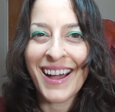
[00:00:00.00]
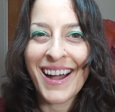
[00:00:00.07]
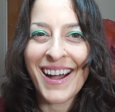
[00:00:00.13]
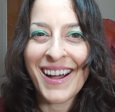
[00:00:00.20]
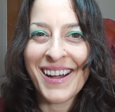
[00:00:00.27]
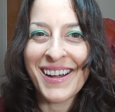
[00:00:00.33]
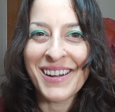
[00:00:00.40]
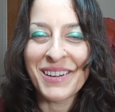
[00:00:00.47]

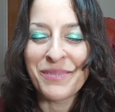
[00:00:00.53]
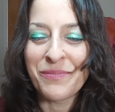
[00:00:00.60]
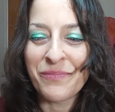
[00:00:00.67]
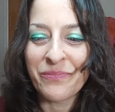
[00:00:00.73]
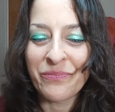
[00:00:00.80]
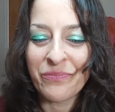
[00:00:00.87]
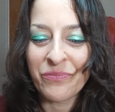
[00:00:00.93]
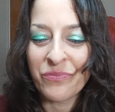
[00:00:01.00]

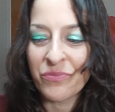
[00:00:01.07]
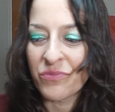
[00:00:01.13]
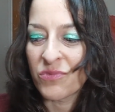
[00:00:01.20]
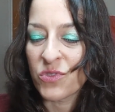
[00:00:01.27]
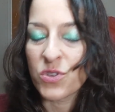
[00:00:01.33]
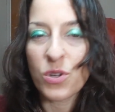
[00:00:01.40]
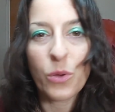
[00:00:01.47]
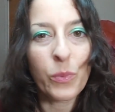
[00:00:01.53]

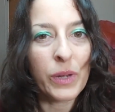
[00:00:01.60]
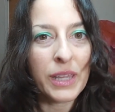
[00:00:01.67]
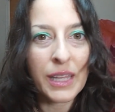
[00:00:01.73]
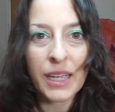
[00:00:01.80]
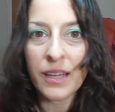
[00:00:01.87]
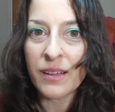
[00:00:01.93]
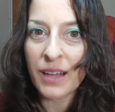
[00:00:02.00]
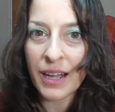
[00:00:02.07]
So
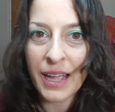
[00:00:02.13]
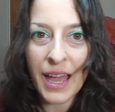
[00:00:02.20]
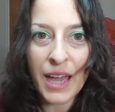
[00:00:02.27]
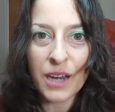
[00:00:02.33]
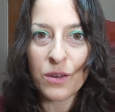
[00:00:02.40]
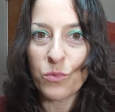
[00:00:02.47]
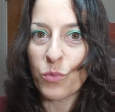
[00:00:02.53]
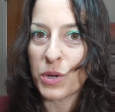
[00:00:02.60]
really,
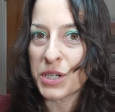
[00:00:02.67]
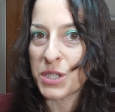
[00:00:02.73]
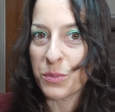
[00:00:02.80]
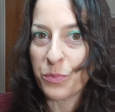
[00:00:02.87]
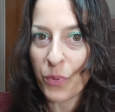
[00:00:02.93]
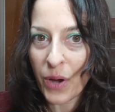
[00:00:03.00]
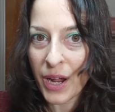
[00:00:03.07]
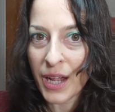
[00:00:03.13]
again, what to
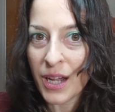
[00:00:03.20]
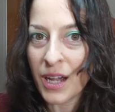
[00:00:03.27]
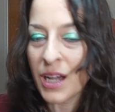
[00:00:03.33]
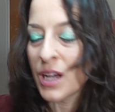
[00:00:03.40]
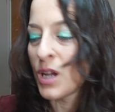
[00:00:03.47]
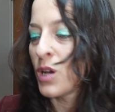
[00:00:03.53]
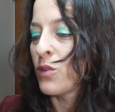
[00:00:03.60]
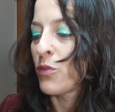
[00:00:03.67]
bring
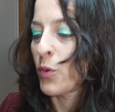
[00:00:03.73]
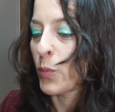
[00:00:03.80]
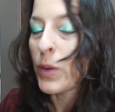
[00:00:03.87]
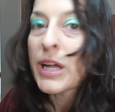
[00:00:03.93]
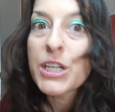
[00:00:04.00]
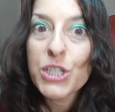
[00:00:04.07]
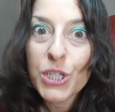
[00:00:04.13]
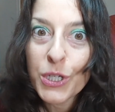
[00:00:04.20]
for
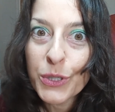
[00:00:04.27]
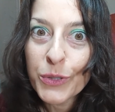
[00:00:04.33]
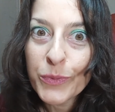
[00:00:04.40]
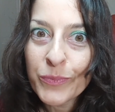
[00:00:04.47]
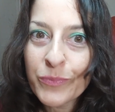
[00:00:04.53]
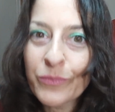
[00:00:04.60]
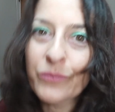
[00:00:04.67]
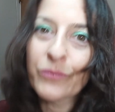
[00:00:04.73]
week 2,